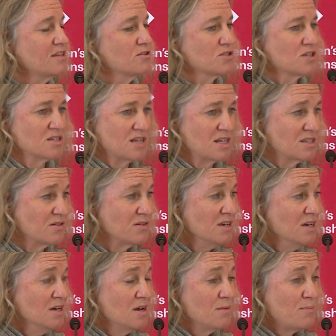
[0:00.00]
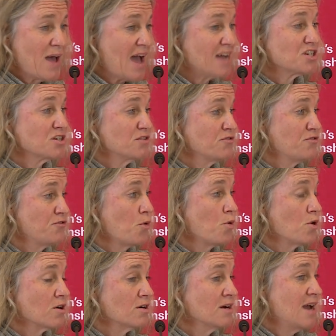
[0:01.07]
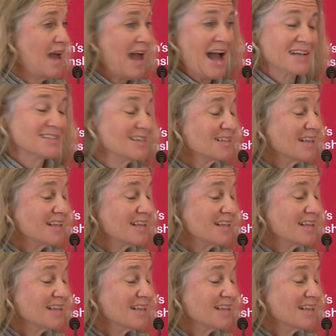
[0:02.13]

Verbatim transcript: there's a sense of passion for acting